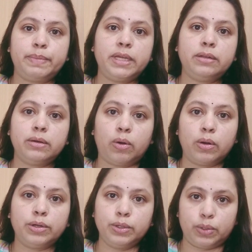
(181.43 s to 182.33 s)
been
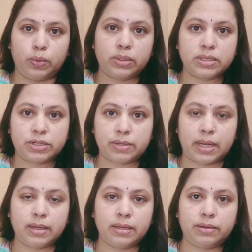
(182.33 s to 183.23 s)
on a growth
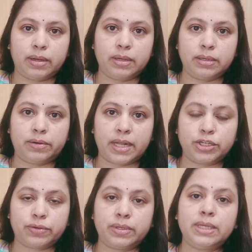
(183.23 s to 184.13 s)

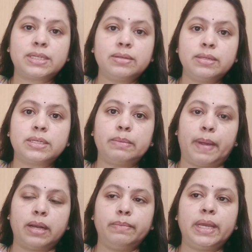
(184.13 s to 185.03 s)
trajectory since the
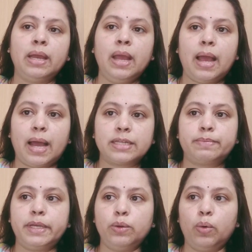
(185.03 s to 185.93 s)
pandemic has
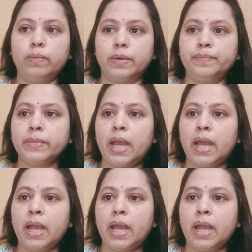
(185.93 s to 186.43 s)
been over.